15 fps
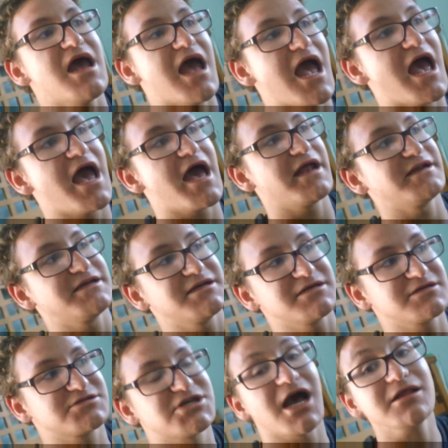
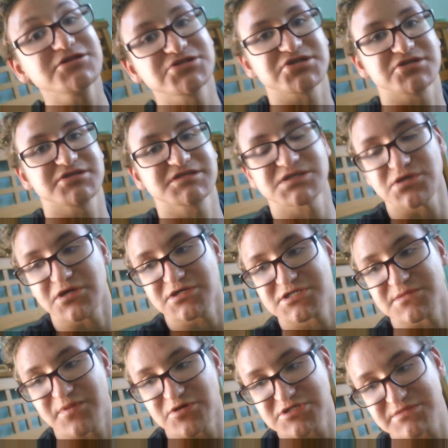And challenges are
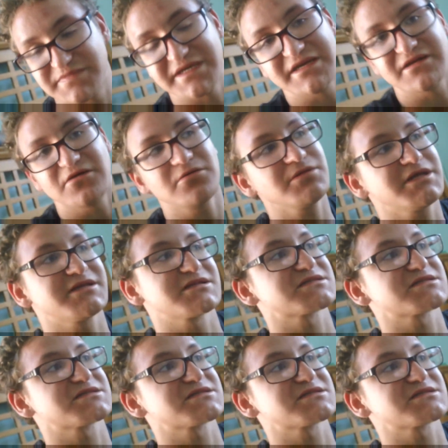supposed to be in only in the